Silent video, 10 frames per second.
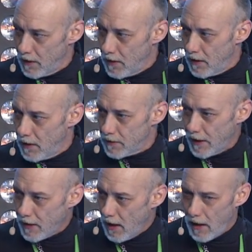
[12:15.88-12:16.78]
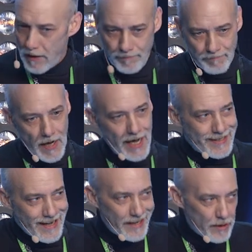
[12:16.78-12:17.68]
It's like, I
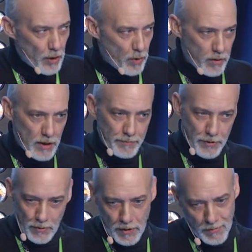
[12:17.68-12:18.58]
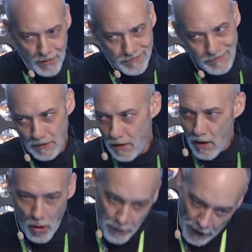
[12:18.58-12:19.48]
kind of know what I'm doing. Okay,